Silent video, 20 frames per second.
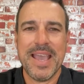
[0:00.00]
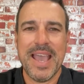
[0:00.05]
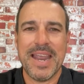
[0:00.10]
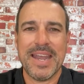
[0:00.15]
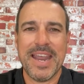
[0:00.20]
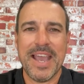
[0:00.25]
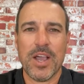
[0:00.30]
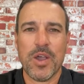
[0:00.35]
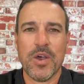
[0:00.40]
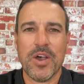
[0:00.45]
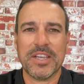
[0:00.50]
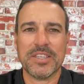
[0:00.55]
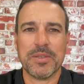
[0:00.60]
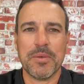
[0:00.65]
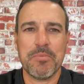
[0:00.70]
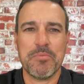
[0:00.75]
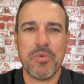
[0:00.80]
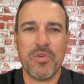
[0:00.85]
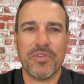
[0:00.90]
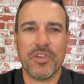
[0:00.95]
And now,
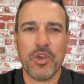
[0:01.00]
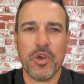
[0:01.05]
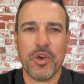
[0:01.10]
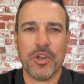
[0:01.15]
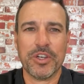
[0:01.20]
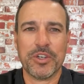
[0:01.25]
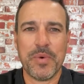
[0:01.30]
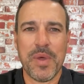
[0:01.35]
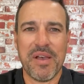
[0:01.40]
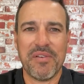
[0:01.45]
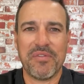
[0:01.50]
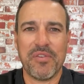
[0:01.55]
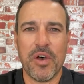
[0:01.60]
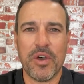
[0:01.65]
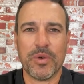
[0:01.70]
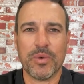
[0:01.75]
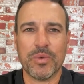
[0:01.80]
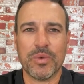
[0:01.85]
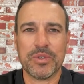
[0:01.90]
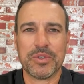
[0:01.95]
guys, moving on to our
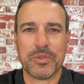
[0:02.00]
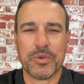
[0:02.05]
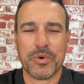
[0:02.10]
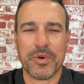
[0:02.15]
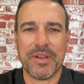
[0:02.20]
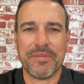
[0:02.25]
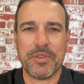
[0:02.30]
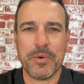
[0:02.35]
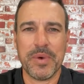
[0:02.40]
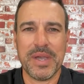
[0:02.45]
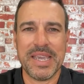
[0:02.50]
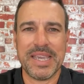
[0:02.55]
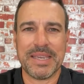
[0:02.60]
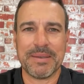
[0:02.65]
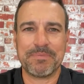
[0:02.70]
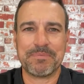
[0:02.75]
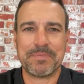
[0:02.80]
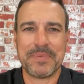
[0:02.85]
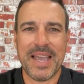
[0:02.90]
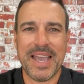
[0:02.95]
final story of the
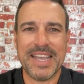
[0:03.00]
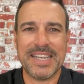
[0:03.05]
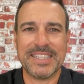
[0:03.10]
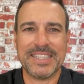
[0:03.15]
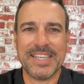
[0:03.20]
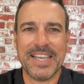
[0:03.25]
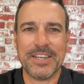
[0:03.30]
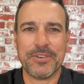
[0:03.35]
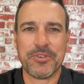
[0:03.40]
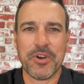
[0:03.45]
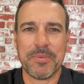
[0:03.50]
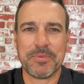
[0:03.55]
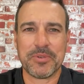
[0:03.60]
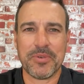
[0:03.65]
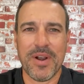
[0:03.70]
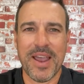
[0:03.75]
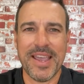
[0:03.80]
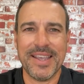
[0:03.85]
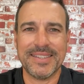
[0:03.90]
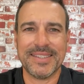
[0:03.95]
week. ANZ
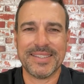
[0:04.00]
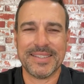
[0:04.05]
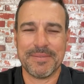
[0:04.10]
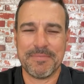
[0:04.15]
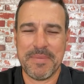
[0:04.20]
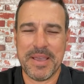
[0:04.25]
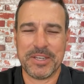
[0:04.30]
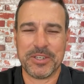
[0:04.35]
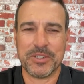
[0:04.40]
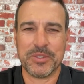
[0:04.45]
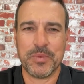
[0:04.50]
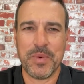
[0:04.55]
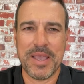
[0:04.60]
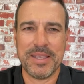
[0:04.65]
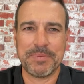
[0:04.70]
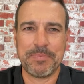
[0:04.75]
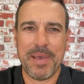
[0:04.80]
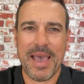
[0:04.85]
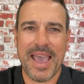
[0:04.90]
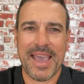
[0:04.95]
drops rates and matches
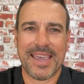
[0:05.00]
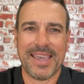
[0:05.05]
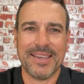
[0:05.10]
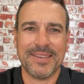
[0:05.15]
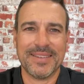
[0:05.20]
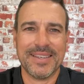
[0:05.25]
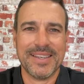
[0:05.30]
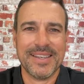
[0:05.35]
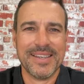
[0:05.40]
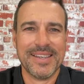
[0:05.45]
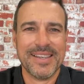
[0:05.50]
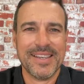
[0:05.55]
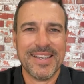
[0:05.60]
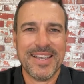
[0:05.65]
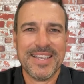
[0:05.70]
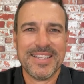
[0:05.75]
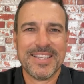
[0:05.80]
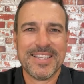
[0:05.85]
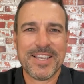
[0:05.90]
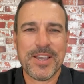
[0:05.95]
Westpac.
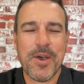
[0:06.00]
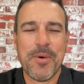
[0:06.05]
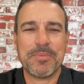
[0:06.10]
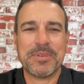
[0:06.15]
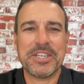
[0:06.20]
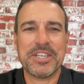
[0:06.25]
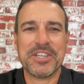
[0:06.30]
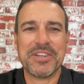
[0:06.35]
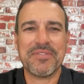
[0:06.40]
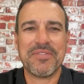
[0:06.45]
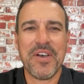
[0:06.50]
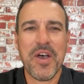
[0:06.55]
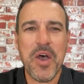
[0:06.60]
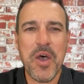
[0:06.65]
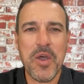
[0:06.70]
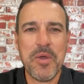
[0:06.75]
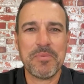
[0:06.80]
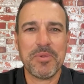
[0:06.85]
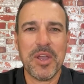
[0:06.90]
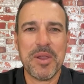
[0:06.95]
So the competition for
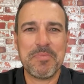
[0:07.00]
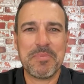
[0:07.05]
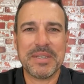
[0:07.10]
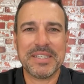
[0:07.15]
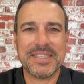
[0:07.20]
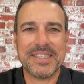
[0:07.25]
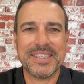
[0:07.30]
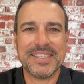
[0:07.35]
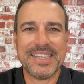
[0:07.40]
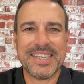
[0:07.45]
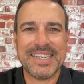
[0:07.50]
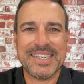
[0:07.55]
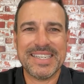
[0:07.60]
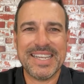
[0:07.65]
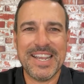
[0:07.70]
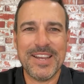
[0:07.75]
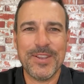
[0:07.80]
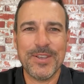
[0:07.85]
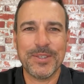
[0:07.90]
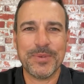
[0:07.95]
home loan business
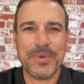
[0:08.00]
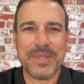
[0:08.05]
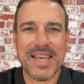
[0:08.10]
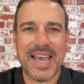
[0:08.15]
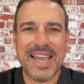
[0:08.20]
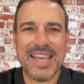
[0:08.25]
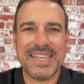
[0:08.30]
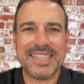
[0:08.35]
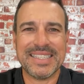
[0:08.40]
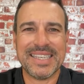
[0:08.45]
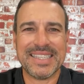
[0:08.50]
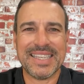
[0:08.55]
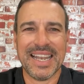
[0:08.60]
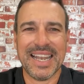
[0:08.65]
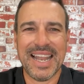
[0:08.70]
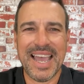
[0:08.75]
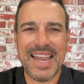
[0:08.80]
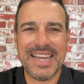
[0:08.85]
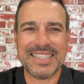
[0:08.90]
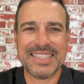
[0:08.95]
continues with ANZ the
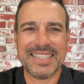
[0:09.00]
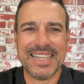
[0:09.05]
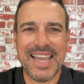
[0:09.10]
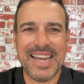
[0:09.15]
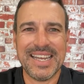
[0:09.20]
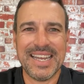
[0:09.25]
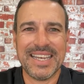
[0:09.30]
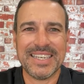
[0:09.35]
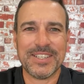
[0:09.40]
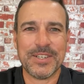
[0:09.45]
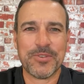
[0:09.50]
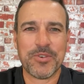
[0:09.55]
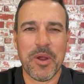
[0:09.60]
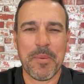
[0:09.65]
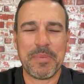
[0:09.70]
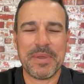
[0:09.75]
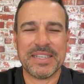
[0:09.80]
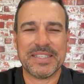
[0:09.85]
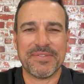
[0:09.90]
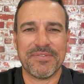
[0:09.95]
latest lender to
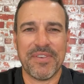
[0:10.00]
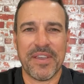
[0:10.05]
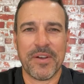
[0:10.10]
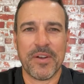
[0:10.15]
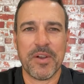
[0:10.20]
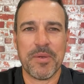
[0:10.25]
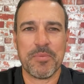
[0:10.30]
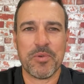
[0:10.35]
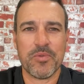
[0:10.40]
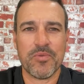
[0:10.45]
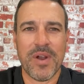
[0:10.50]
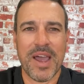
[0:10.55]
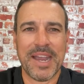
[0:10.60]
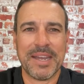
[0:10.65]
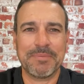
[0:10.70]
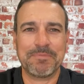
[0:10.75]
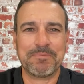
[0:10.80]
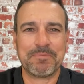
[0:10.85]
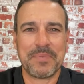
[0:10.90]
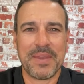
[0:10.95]
drop its variable
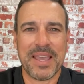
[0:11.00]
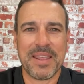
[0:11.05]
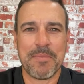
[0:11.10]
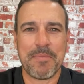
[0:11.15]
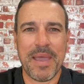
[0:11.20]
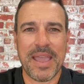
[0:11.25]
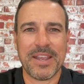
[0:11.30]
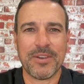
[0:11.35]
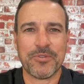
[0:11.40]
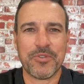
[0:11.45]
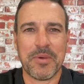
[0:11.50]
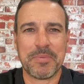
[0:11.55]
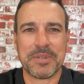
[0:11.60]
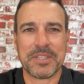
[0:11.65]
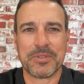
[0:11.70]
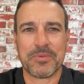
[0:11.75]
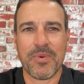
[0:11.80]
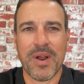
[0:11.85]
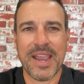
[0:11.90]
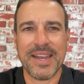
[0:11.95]
rate. Now the bank dropped
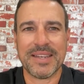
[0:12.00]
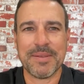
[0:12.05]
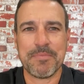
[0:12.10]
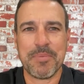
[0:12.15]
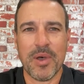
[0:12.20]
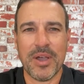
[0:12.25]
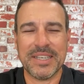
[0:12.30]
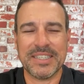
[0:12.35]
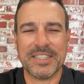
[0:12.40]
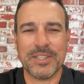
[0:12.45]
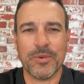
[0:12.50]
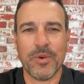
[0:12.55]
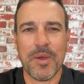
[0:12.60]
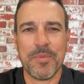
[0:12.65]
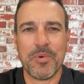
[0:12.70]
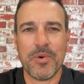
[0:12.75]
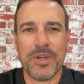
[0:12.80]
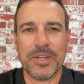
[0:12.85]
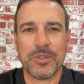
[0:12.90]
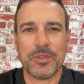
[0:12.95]
its rate by
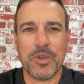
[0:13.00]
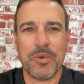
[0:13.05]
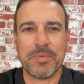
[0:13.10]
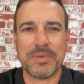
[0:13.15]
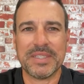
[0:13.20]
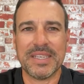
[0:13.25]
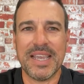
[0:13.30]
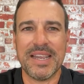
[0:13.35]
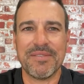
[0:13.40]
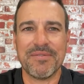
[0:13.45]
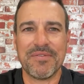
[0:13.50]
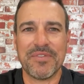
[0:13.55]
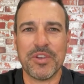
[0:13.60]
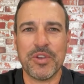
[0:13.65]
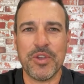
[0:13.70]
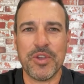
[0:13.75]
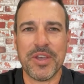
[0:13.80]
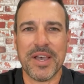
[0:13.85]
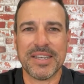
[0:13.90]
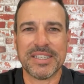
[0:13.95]
0.2% for
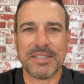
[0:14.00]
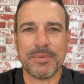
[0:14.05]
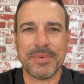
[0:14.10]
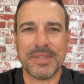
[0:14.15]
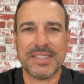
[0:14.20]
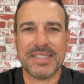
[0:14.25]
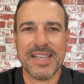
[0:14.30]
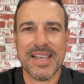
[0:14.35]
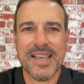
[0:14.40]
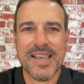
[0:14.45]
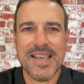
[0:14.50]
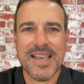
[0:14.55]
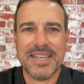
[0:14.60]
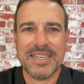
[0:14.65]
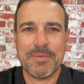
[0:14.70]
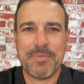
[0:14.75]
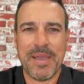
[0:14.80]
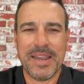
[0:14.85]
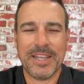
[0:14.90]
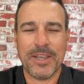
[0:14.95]
new customers
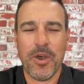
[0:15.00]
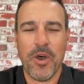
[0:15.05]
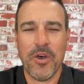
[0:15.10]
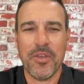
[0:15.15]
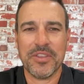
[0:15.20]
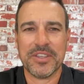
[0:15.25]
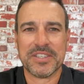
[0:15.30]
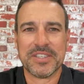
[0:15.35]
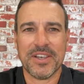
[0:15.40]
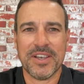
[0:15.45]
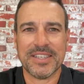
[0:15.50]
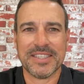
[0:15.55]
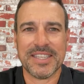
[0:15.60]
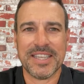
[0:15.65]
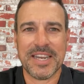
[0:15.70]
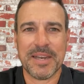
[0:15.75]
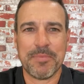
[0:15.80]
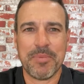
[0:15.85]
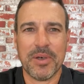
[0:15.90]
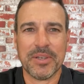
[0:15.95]
depending on the size of
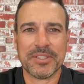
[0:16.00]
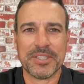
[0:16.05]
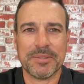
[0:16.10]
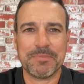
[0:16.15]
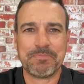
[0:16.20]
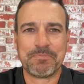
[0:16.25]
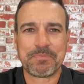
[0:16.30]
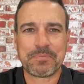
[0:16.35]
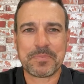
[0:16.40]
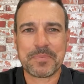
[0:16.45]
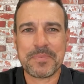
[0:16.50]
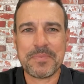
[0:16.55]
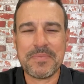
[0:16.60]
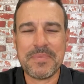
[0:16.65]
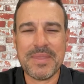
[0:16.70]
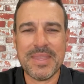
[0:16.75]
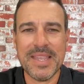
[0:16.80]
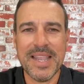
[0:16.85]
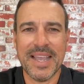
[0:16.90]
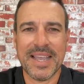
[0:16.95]
their deposit.
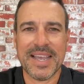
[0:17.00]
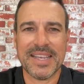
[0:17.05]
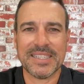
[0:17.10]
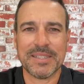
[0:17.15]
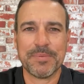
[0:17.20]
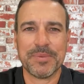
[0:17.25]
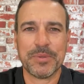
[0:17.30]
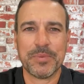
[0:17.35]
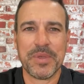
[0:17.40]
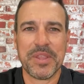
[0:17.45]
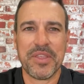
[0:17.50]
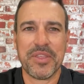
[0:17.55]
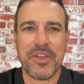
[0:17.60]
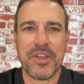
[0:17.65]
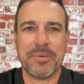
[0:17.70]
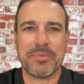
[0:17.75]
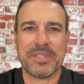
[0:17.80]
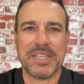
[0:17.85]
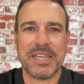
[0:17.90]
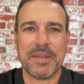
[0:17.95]
Now customers with a
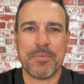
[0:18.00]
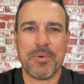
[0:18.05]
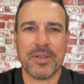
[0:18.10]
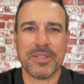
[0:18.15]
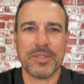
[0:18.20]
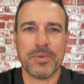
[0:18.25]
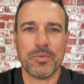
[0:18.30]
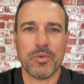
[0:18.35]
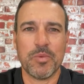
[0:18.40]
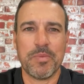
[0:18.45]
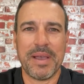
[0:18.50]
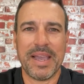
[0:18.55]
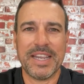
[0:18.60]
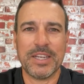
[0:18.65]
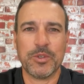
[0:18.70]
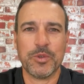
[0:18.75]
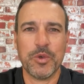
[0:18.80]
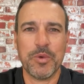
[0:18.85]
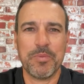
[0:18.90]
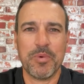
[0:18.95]
30% deposit will
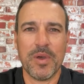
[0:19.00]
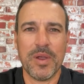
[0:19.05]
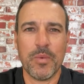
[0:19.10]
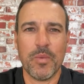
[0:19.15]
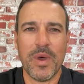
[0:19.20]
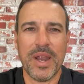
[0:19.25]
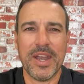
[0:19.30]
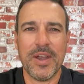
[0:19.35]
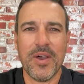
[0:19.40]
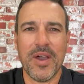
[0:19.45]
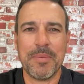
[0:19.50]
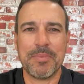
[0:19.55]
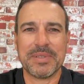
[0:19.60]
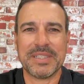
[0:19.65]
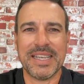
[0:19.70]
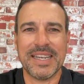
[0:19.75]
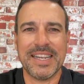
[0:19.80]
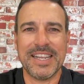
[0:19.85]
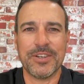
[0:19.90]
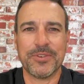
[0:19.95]
pay
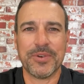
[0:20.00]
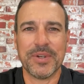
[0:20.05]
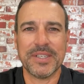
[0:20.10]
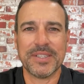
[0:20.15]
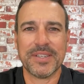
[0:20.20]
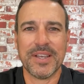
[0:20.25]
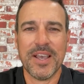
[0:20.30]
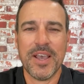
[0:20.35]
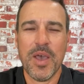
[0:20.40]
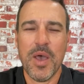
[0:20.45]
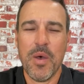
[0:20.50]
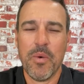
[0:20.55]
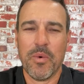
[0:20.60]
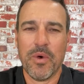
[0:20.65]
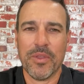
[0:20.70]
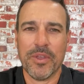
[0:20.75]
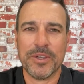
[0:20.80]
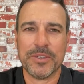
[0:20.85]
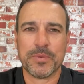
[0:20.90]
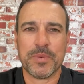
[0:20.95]
2.19% interest
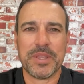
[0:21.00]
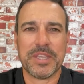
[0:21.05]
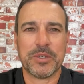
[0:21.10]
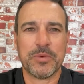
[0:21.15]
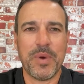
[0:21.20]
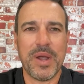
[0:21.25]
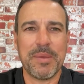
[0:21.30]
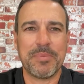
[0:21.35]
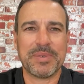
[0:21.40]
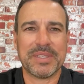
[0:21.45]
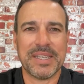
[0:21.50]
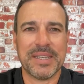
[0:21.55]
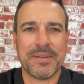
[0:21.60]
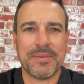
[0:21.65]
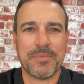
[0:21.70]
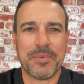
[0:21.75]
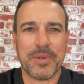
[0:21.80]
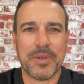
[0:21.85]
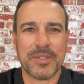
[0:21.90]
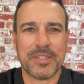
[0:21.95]
while those with a 20%
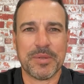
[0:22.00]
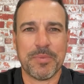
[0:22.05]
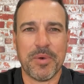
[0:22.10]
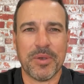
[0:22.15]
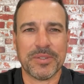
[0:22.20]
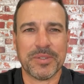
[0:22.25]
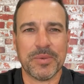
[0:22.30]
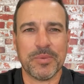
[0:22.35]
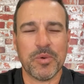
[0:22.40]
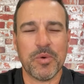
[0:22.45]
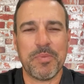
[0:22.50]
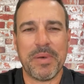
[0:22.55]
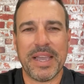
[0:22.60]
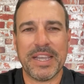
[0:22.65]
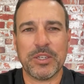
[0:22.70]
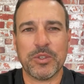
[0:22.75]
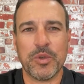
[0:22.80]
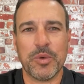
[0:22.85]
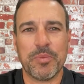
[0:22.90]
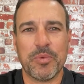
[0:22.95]
deposit will
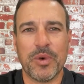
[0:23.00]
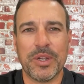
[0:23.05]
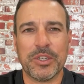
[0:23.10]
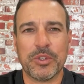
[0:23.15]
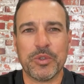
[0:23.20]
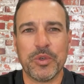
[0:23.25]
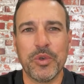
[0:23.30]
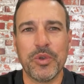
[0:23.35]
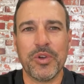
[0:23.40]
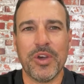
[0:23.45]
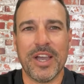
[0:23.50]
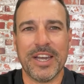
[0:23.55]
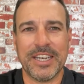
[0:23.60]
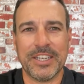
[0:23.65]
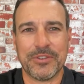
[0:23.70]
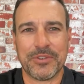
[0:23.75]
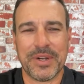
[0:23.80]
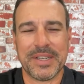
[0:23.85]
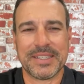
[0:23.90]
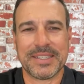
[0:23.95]
pay 2.29
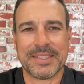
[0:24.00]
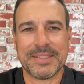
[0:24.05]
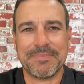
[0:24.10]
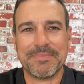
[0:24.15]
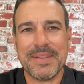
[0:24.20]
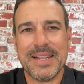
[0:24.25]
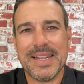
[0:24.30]
interest.